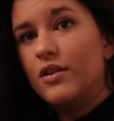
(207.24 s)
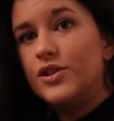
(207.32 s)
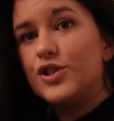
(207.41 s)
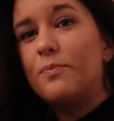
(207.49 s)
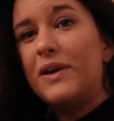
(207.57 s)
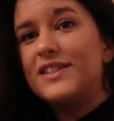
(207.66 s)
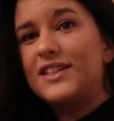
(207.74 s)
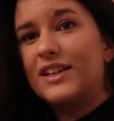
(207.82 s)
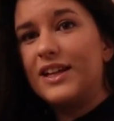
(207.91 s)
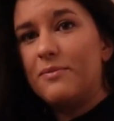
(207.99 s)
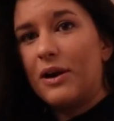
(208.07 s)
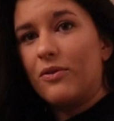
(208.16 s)
So
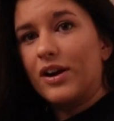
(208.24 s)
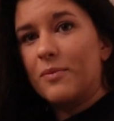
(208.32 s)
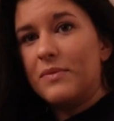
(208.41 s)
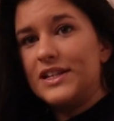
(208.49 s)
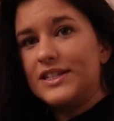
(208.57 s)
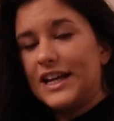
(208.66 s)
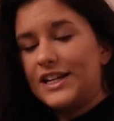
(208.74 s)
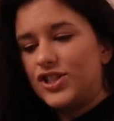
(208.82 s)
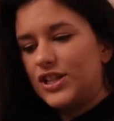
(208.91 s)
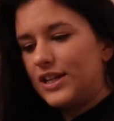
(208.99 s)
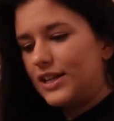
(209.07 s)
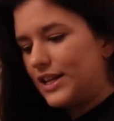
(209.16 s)
basically my
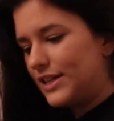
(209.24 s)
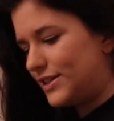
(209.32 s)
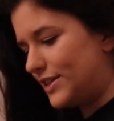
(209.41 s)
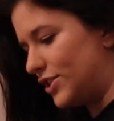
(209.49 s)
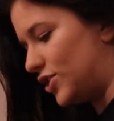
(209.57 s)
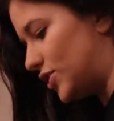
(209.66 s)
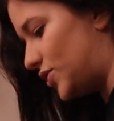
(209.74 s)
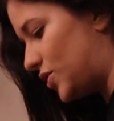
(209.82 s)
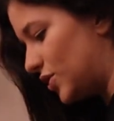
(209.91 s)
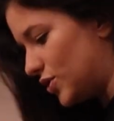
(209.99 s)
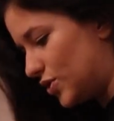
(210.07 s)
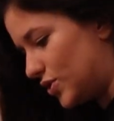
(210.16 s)
recommendation is to
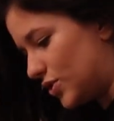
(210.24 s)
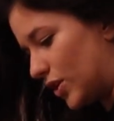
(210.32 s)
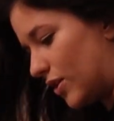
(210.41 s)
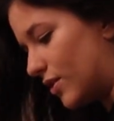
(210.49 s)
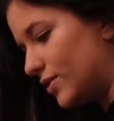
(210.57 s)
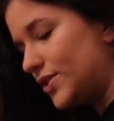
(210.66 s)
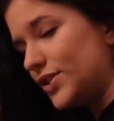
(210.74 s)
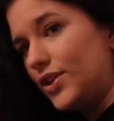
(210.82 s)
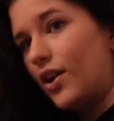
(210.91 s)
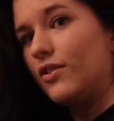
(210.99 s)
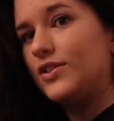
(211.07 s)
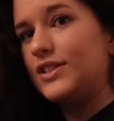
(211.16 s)
just start
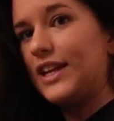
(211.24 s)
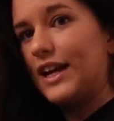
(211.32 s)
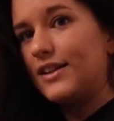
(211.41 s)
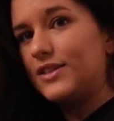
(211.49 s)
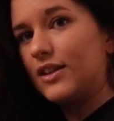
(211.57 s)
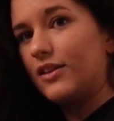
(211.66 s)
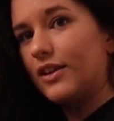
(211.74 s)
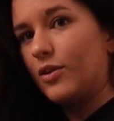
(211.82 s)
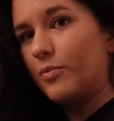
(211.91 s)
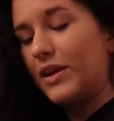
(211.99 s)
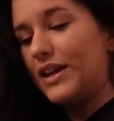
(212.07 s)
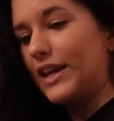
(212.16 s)
your stance a
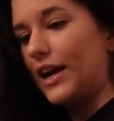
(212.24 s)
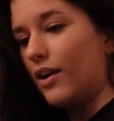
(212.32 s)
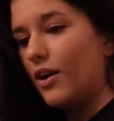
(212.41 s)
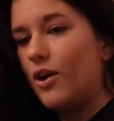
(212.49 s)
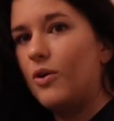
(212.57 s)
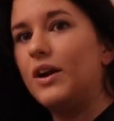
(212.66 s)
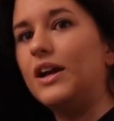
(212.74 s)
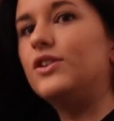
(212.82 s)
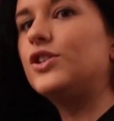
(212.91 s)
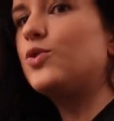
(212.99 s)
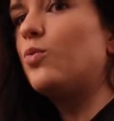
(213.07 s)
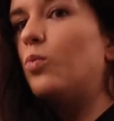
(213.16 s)
little bit narrow and
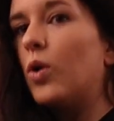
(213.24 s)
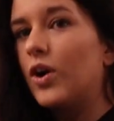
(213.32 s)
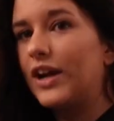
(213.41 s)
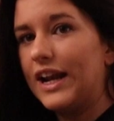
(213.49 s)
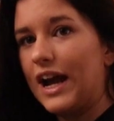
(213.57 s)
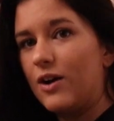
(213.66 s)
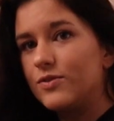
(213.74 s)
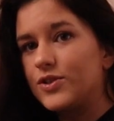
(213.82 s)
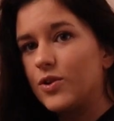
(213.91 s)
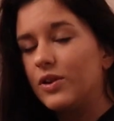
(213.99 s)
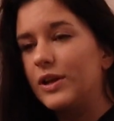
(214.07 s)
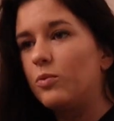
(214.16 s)
just work it out,
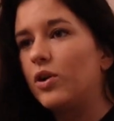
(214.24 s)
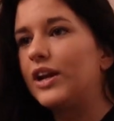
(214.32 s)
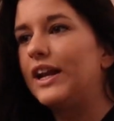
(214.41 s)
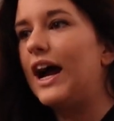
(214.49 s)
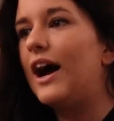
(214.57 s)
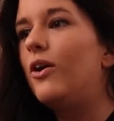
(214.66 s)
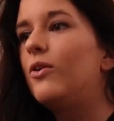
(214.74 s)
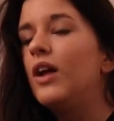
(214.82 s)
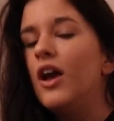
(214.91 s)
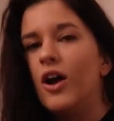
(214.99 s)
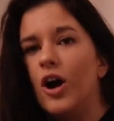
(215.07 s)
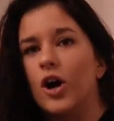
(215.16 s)
slowly work it out
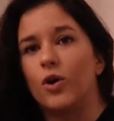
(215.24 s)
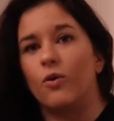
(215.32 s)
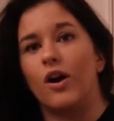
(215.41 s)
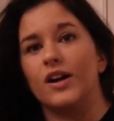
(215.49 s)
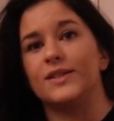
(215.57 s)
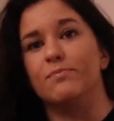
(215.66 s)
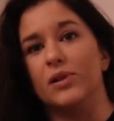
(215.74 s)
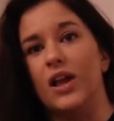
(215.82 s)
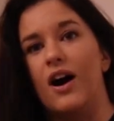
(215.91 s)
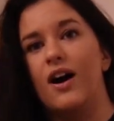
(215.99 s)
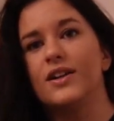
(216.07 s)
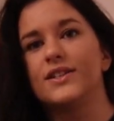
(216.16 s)
across
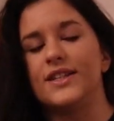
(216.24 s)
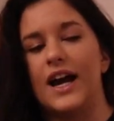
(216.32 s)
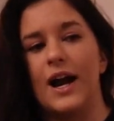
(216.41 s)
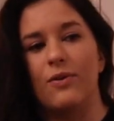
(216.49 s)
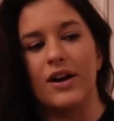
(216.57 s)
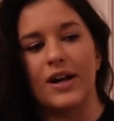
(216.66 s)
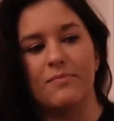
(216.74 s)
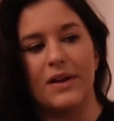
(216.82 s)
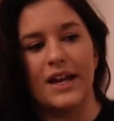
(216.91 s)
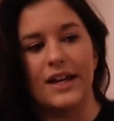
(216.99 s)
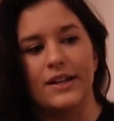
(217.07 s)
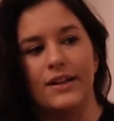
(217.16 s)
blocks. I
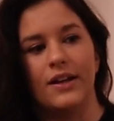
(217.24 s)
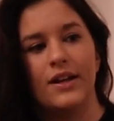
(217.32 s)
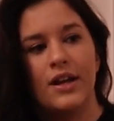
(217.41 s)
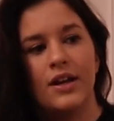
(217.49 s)
recommend